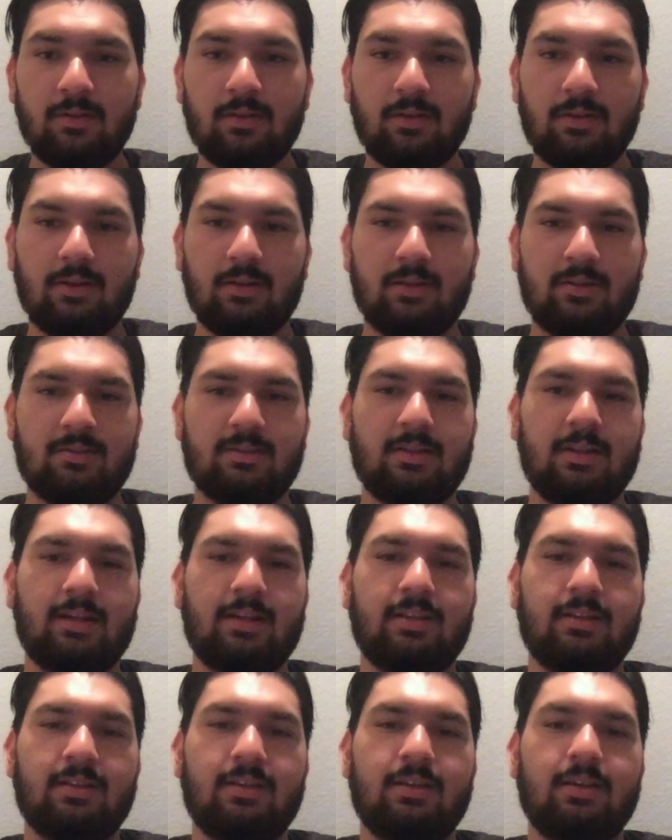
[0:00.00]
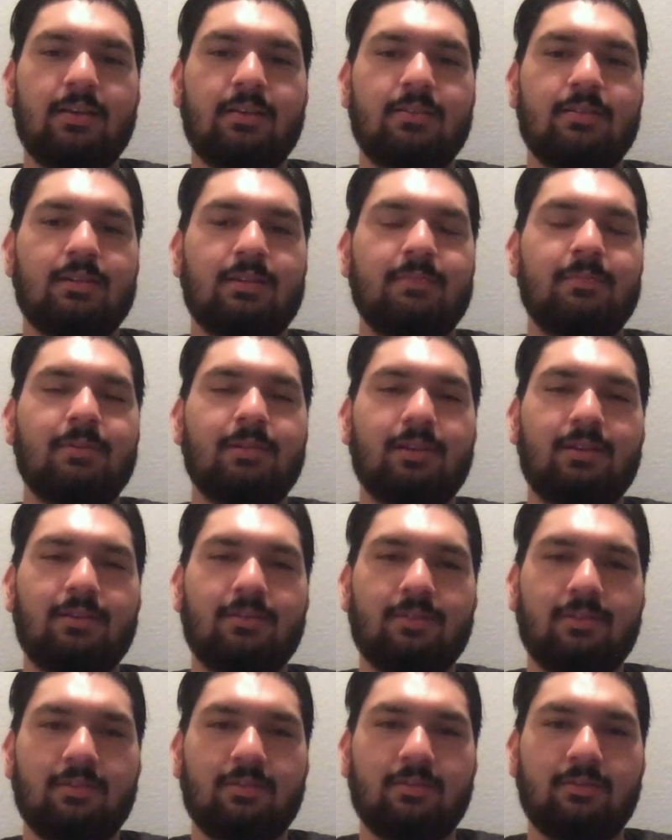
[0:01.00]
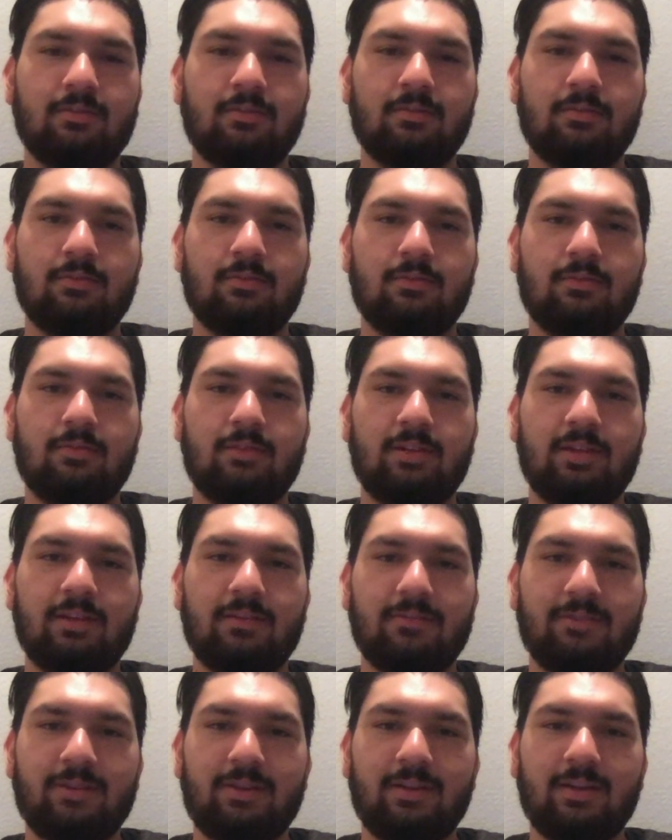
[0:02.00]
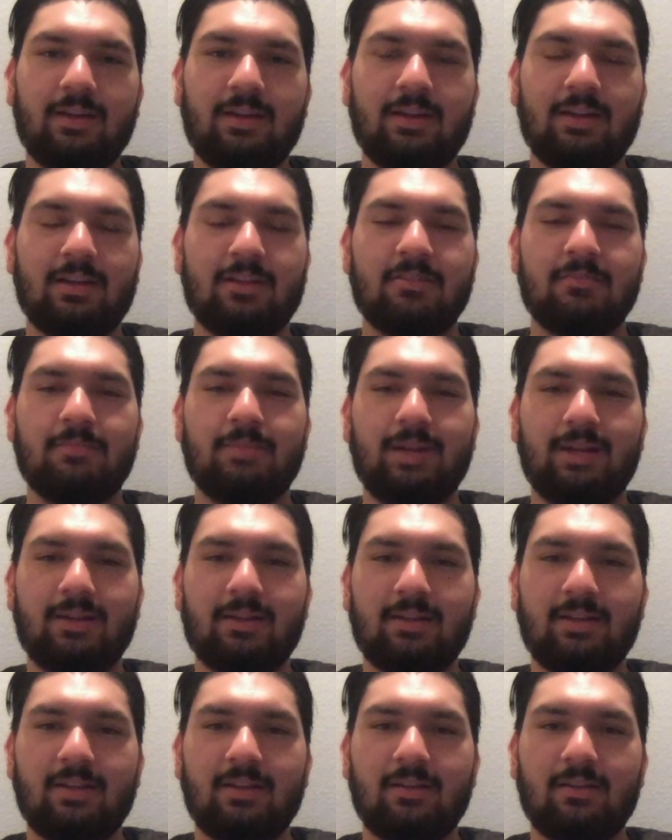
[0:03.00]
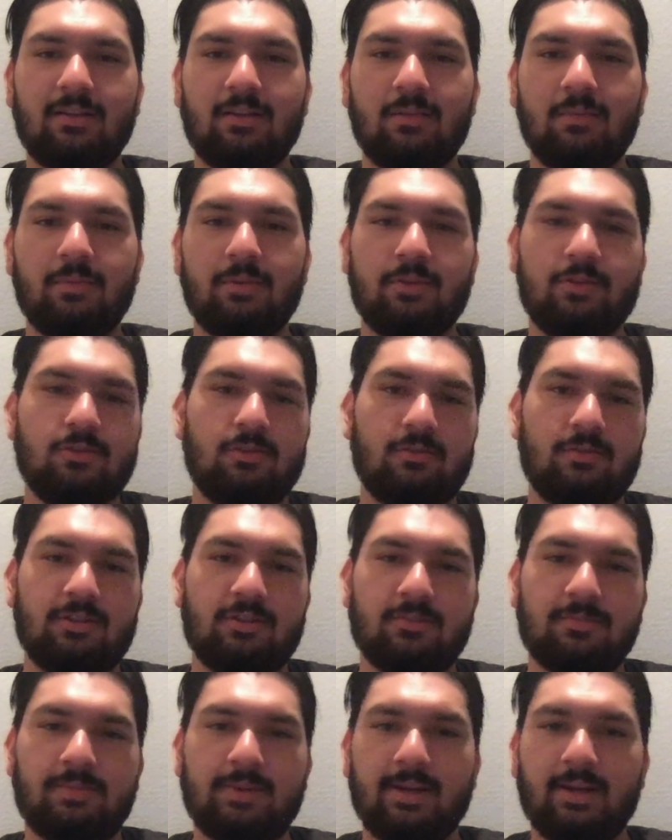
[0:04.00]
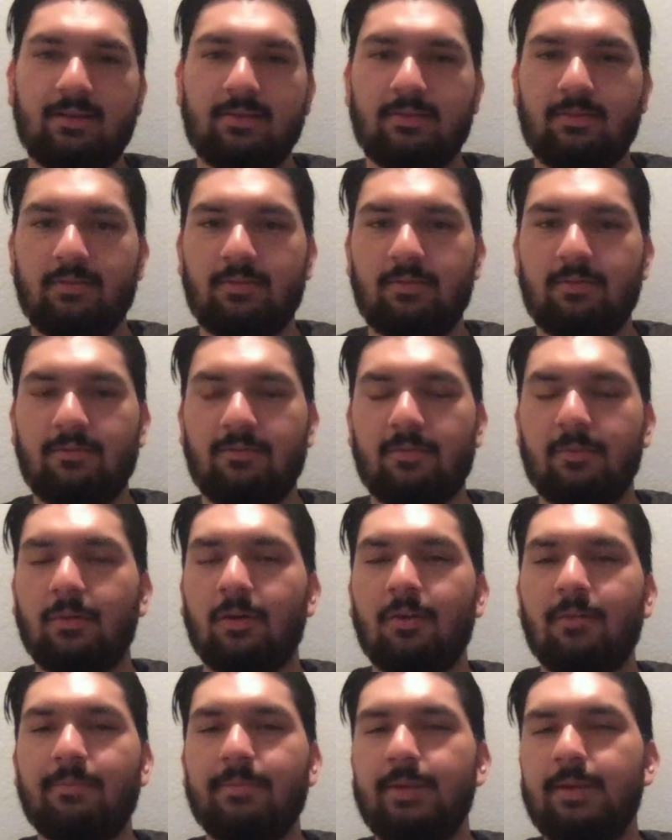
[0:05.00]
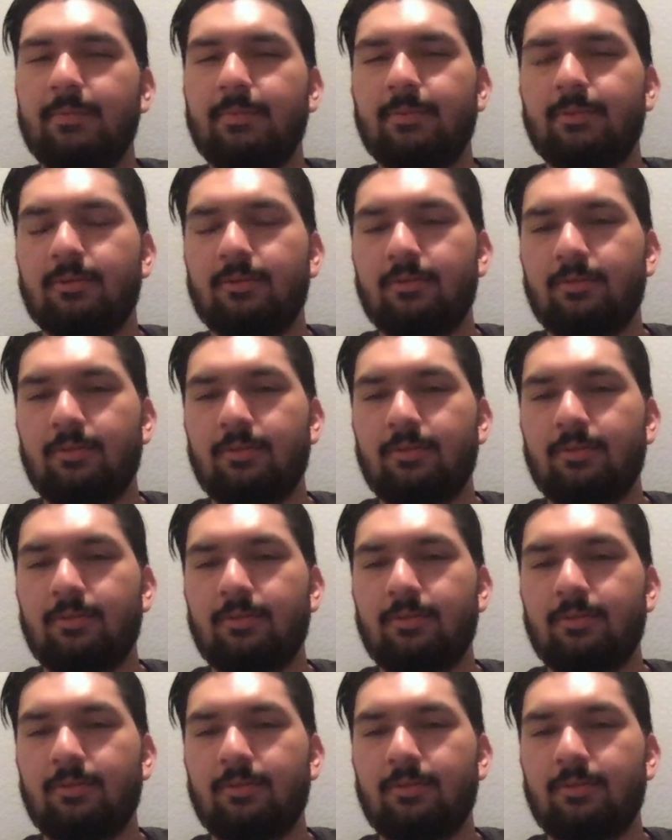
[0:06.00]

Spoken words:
The second thing is I believe in giving and expecting a mutual respect from all people.